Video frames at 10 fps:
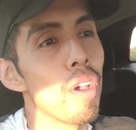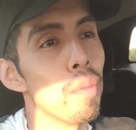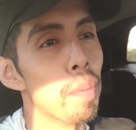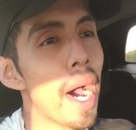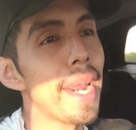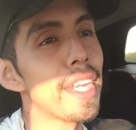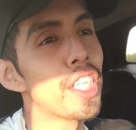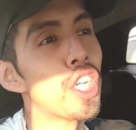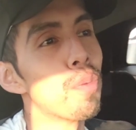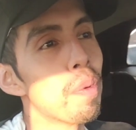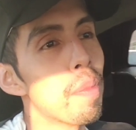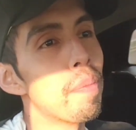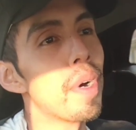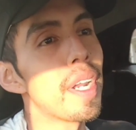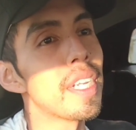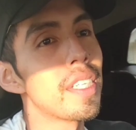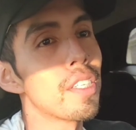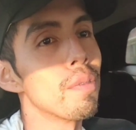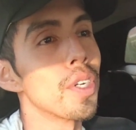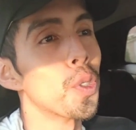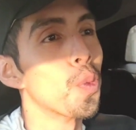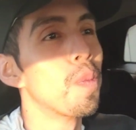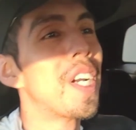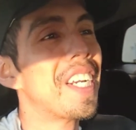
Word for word: My mind is here, but my body is still at home.